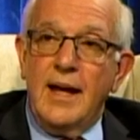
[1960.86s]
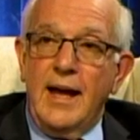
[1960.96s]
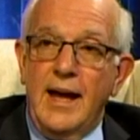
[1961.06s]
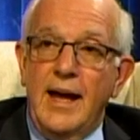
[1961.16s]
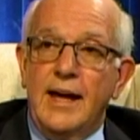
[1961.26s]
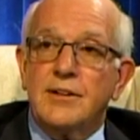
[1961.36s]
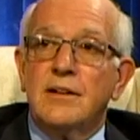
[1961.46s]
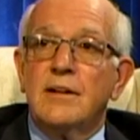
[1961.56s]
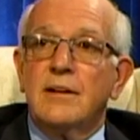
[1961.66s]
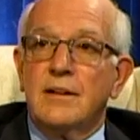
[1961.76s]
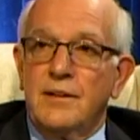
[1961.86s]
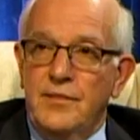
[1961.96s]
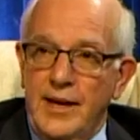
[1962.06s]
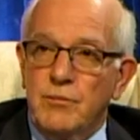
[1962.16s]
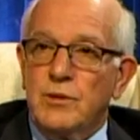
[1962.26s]
and
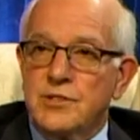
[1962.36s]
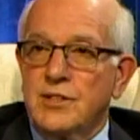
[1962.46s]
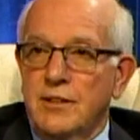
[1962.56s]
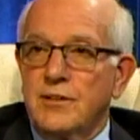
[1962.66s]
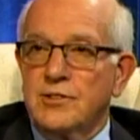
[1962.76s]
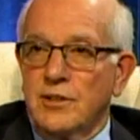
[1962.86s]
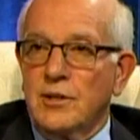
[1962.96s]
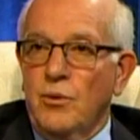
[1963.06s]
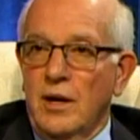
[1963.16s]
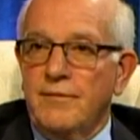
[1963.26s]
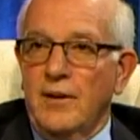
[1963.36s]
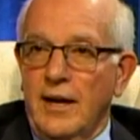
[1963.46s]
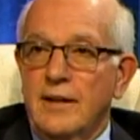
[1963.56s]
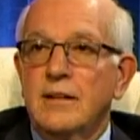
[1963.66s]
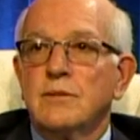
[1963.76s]
then we'll see if it's going to qualify